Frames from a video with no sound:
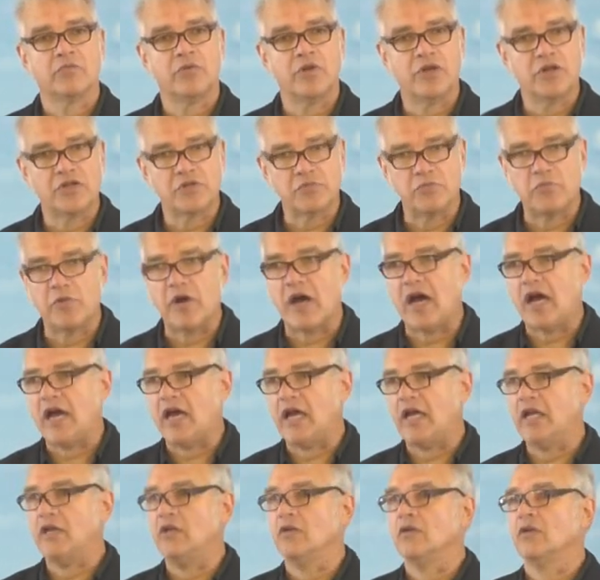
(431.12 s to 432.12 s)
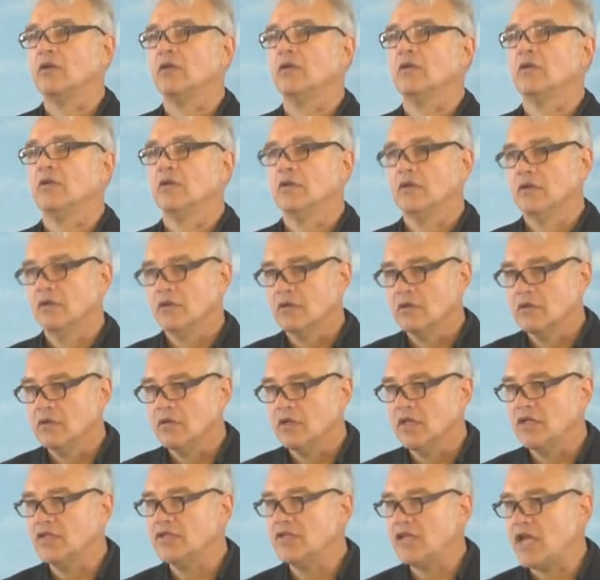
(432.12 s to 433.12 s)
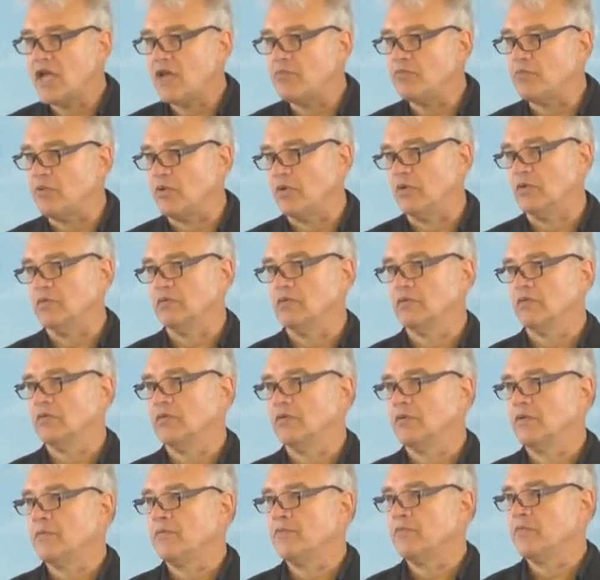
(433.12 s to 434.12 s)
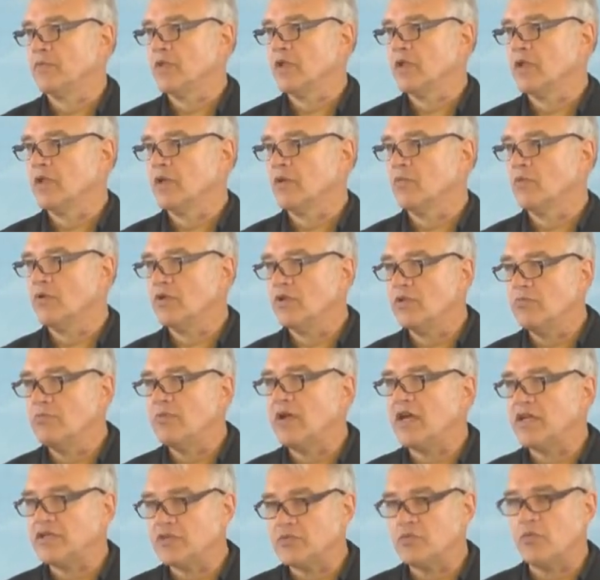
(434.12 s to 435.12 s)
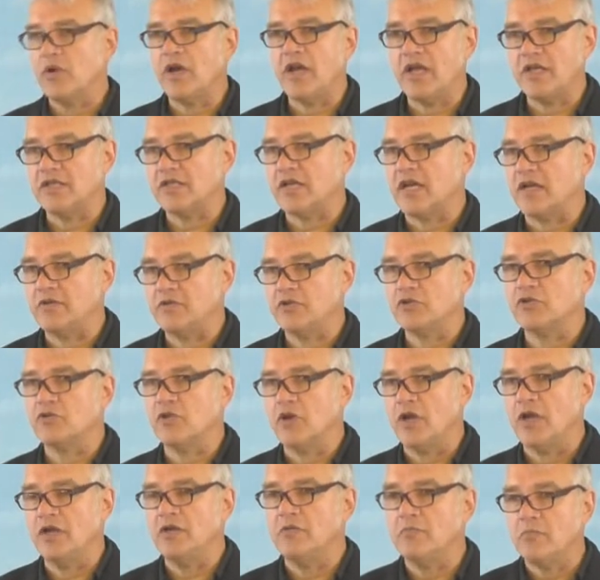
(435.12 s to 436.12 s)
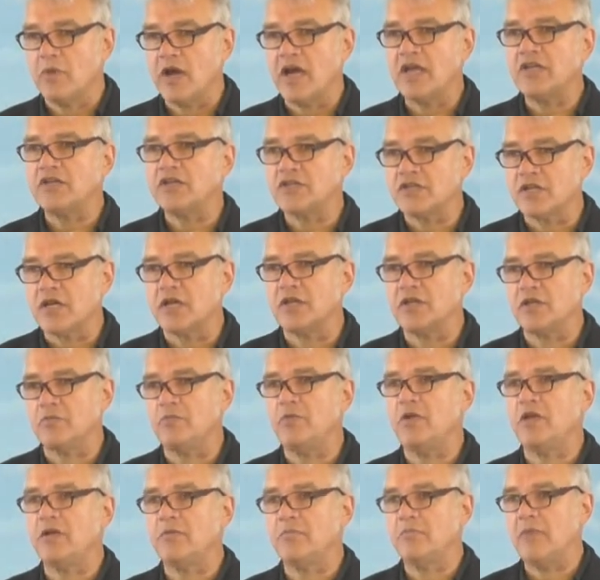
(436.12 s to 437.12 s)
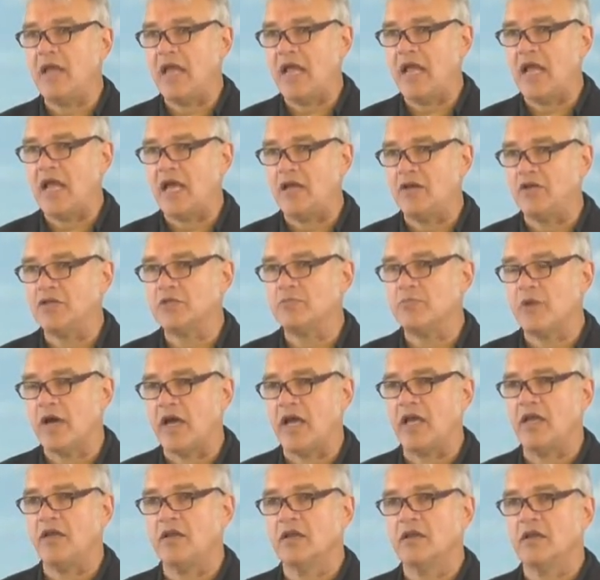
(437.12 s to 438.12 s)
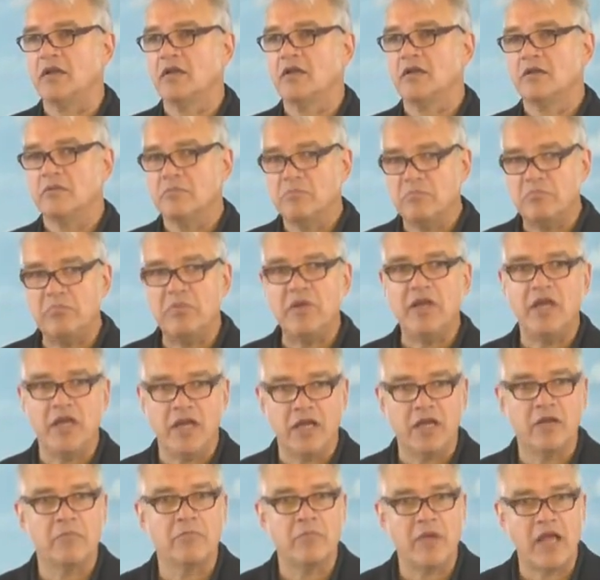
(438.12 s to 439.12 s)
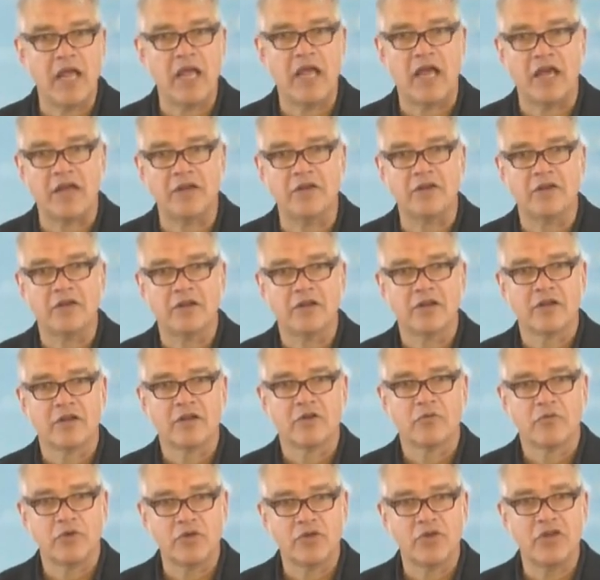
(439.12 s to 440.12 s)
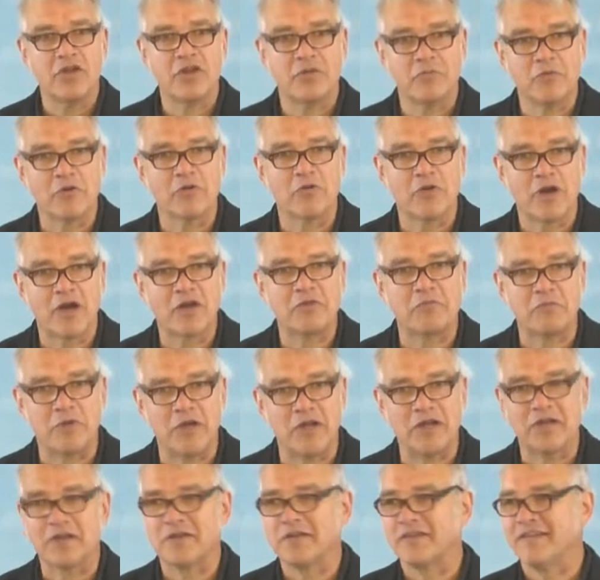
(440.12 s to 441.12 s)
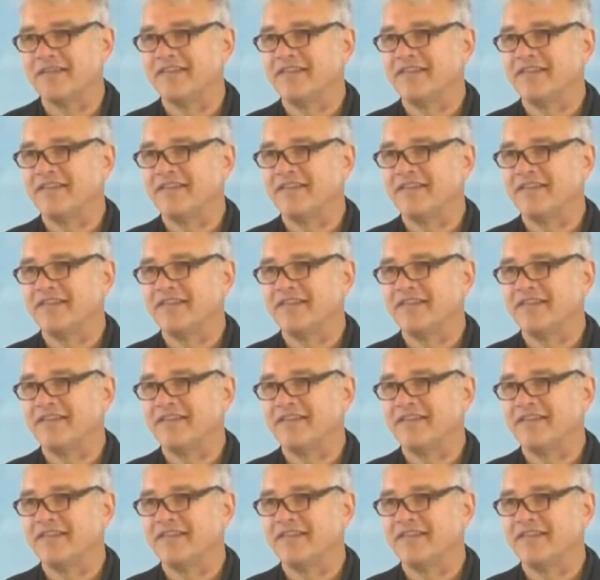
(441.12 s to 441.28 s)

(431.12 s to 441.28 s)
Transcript: but it's by example. One of the best ways I trained my son to be a man is by being a man with him around me.